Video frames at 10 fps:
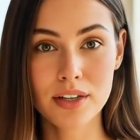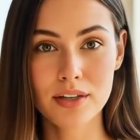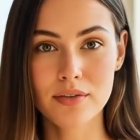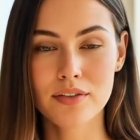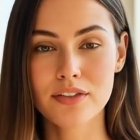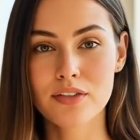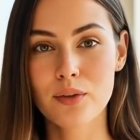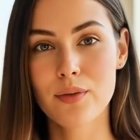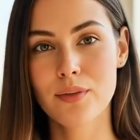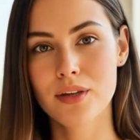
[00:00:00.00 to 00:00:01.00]
I nodded
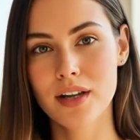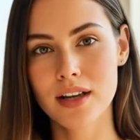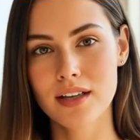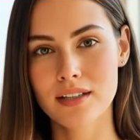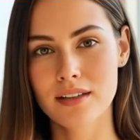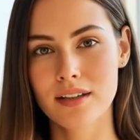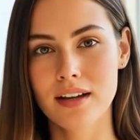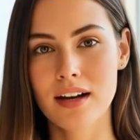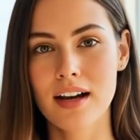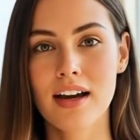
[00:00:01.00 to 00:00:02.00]
and followed Martha
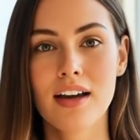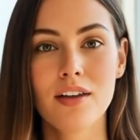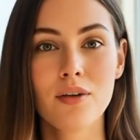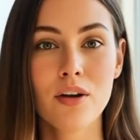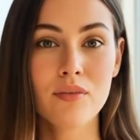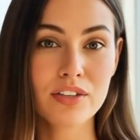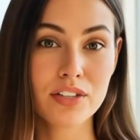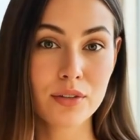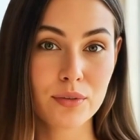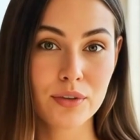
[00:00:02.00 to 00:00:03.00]
into a cozy bakery
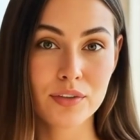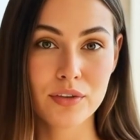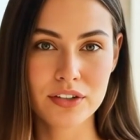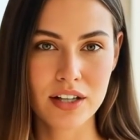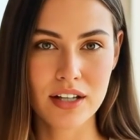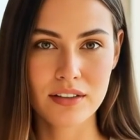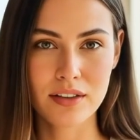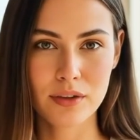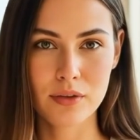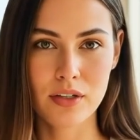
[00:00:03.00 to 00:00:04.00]
filled with the aroma
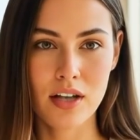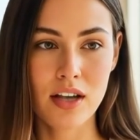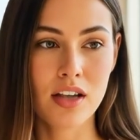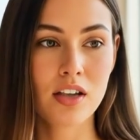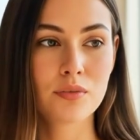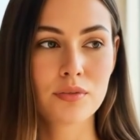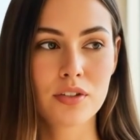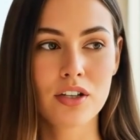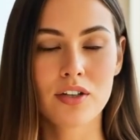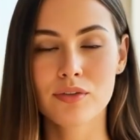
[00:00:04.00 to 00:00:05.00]
of fresh bread and
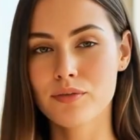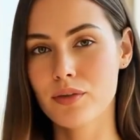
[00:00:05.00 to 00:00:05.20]
cinnamon.